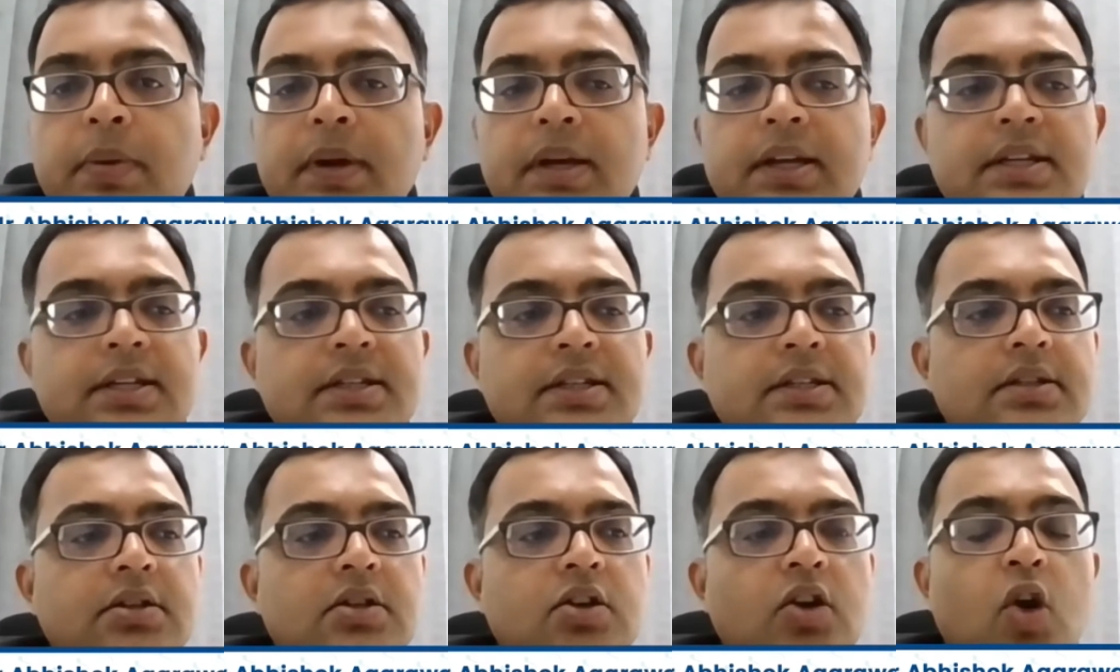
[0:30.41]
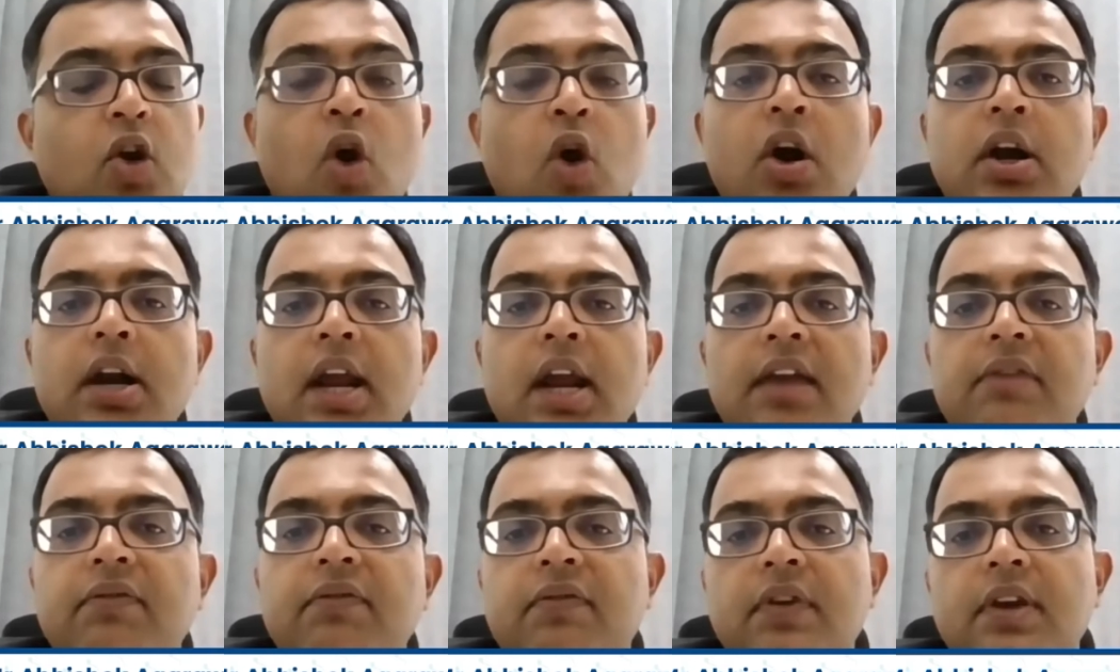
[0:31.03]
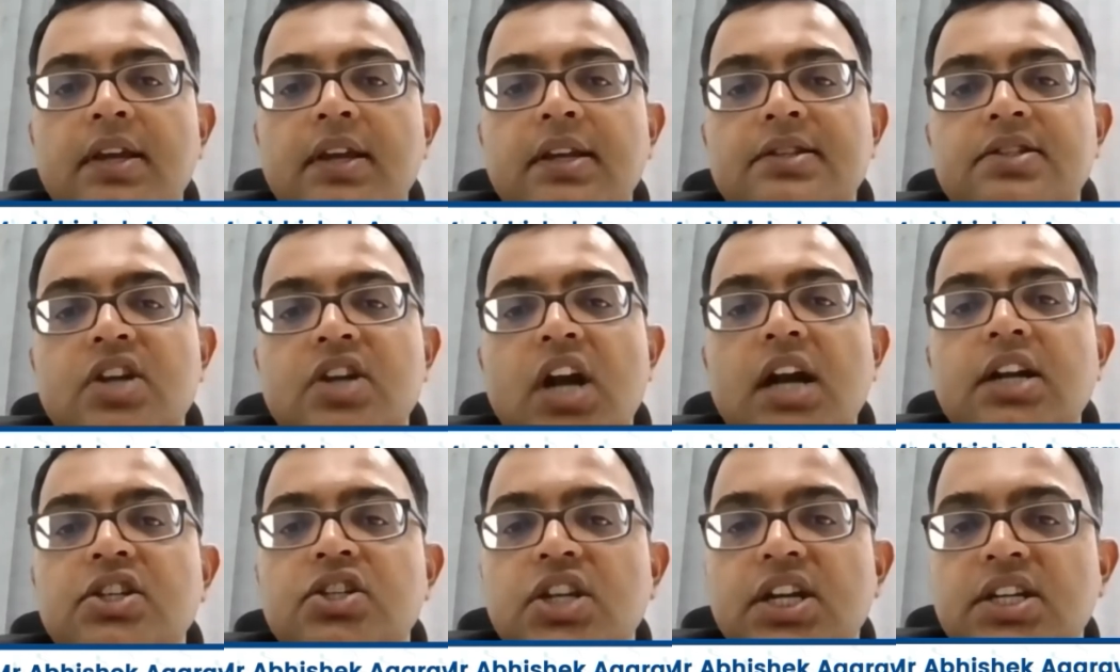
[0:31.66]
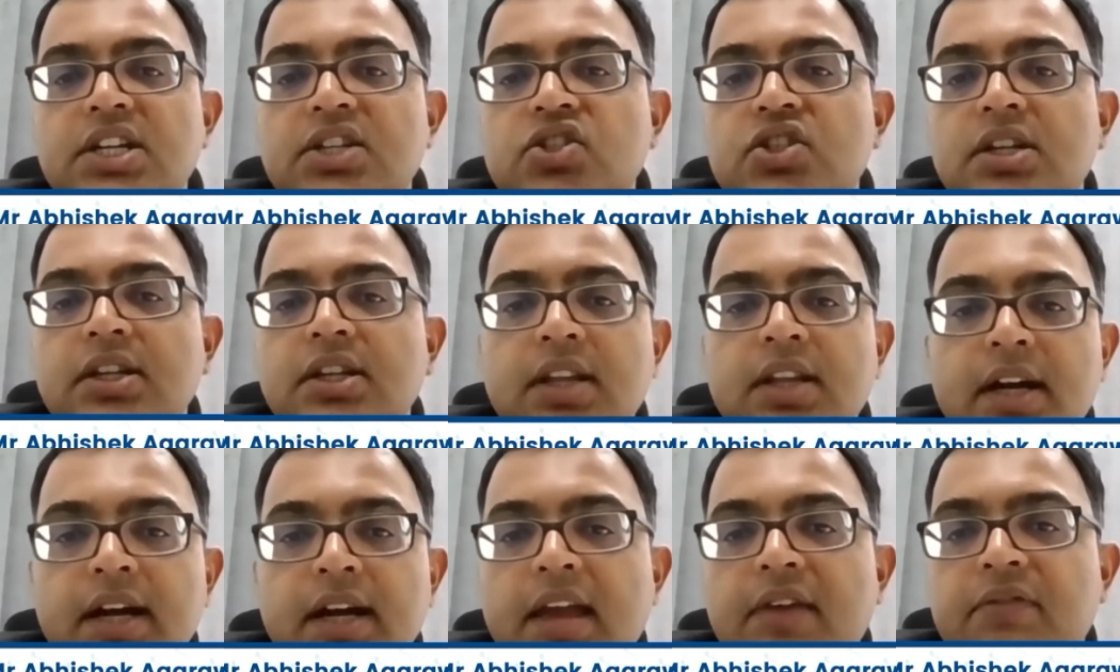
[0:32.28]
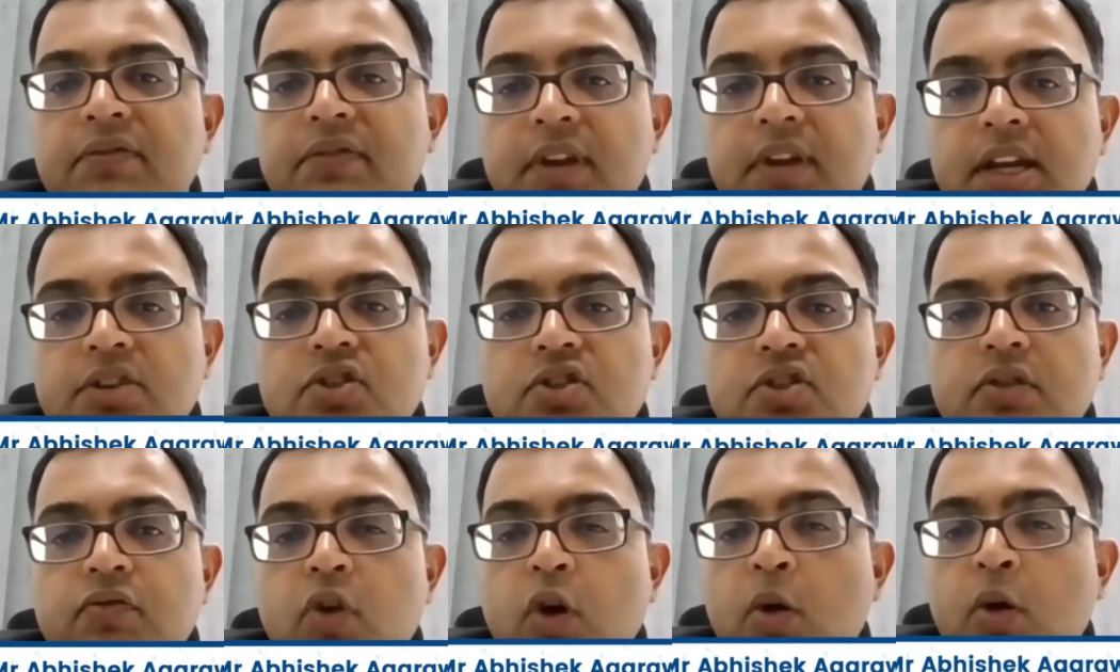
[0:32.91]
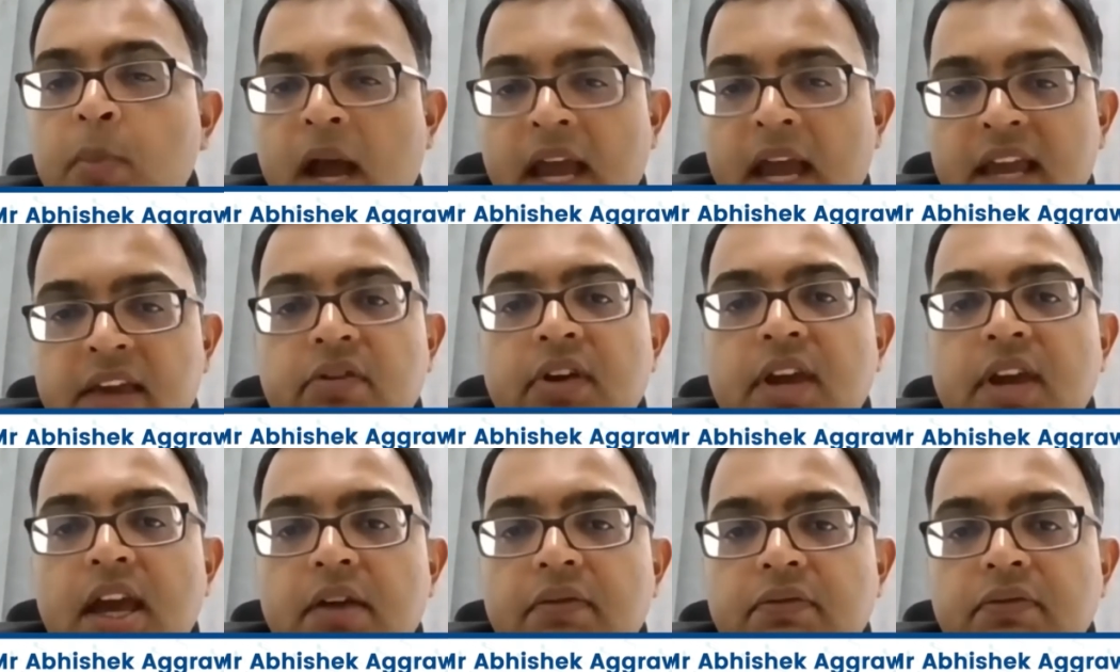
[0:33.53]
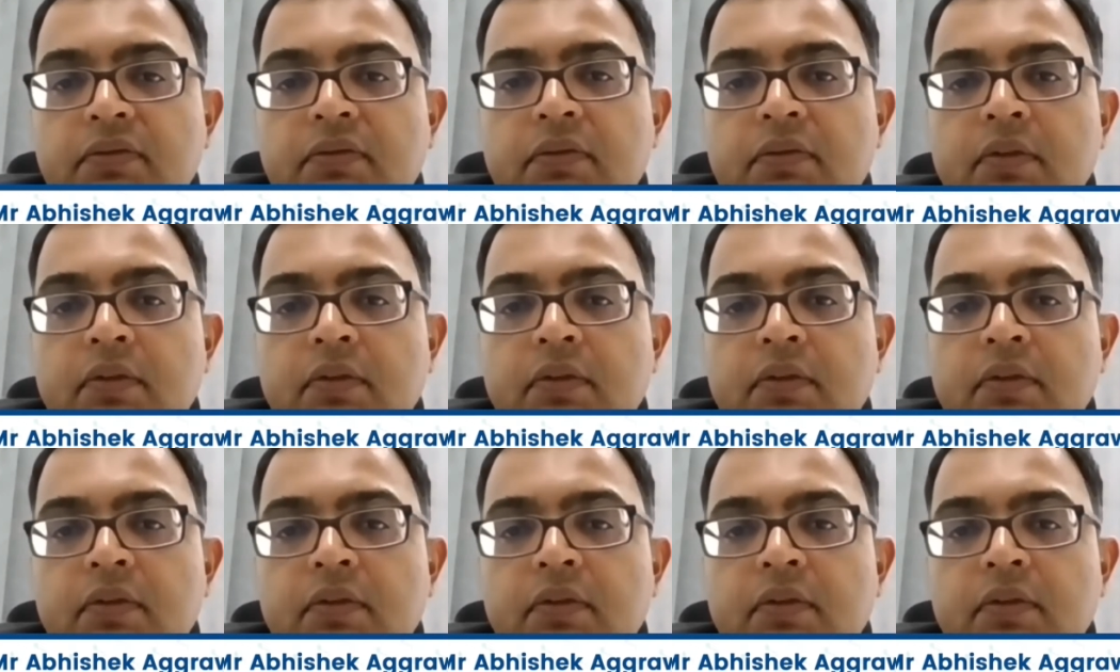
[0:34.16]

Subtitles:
is not if we start changing the definition from IVF